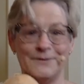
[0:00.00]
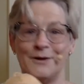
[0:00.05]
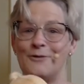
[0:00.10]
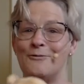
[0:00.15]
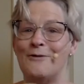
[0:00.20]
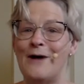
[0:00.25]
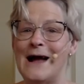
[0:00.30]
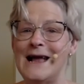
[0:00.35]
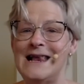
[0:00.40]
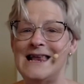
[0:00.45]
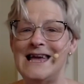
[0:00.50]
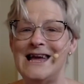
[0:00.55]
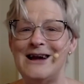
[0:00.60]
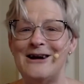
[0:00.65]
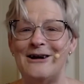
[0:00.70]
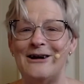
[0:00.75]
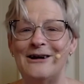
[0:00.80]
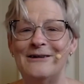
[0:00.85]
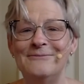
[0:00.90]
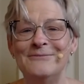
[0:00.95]
right
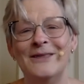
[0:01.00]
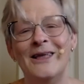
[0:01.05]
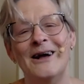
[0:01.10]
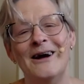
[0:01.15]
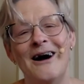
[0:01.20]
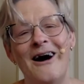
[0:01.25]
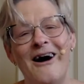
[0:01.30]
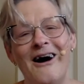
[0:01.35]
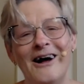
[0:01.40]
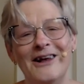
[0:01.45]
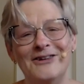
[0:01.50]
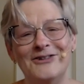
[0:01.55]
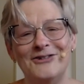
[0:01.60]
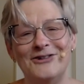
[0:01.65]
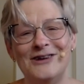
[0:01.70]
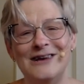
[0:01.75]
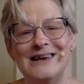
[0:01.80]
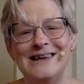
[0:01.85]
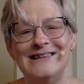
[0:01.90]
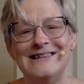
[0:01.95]
here on
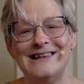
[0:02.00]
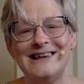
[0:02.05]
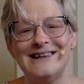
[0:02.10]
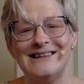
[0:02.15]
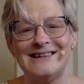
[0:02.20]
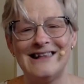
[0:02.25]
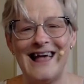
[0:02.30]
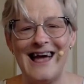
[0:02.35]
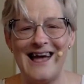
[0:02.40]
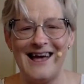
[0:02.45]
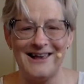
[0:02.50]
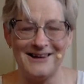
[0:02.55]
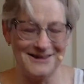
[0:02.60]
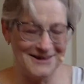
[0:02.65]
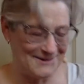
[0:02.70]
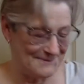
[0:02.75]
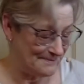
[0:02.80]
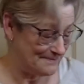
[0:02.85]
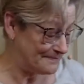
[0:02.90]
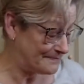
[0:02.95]
Treaty 6
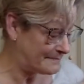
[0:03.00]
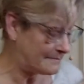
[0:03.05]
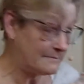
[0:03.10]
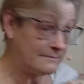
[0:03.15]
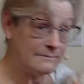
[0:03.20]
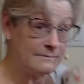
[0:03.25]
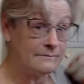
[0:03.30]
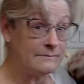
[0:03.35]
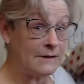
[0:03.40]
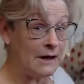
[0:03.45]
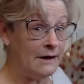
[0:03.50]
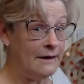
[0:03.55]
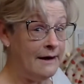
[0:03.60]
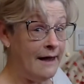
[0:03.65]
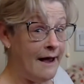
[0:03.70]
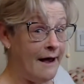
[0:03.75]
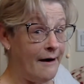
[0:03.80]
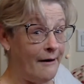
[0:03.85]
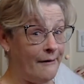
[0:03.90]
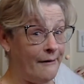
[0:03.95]
land.
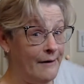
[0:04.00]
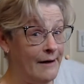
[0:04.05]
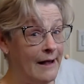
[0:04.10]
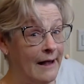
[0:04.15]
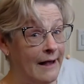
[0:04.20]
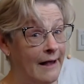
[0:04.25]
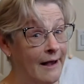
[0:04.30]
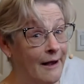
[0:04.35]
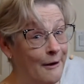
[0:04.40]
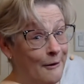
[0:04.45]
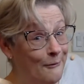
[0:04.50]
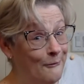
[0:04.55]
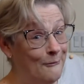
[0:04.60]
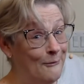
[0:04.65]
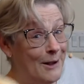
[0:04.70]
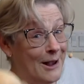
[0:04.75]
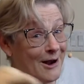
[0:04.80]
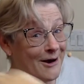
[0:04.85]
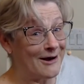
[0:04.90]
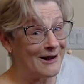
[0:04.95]
Now,
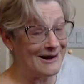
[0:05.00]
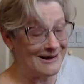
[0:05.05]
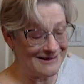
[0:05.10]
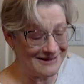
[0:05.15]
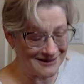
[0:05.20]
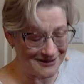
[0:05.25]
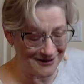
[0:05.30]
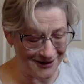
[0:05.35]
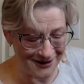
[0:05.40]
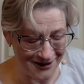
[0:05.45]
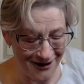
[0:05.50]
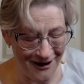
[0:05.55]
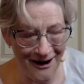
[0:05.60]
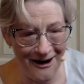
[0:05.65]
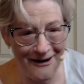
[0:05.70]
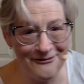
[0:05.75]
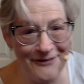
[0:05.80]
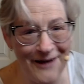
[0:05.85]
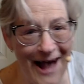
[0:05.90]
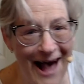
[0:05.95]
we are going to start
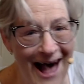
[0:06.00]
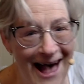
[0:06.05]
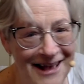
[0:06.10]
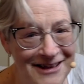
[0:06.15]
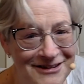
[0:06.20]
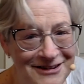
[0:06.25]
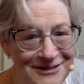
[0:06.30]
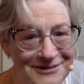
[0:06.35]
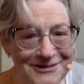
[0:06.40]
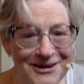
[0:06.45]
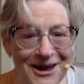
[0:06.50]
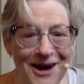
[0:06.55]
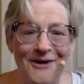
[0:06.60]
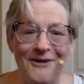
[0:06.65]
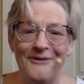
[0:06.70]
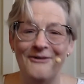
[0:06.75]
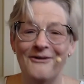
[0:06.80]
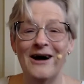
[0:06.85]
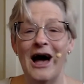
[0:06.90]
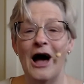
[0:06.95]
off, as you
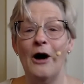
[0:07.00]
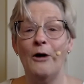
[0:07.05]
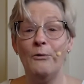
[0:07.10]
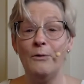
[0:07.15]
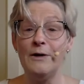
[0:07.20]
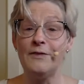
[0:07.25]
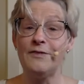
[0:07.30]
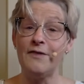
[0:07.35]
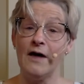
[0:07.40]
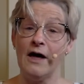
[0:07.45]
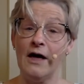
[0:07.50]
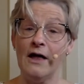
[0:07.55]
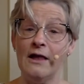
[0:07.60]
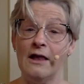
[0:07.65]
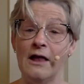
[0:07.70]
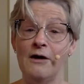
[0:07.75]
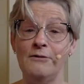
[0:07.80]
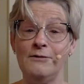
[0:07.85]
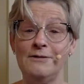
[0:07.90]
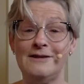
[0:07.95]
know, with the
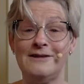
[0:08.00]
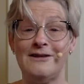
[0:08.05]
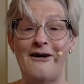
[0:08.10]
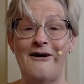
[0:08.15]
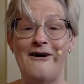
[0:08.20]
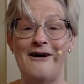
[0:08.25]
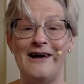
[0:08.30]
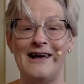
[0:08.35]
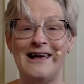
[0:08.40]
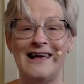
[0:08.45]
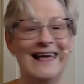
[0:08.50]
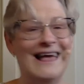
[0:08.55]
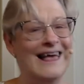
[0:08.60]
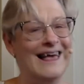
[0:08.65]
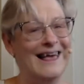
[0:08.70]
hello song.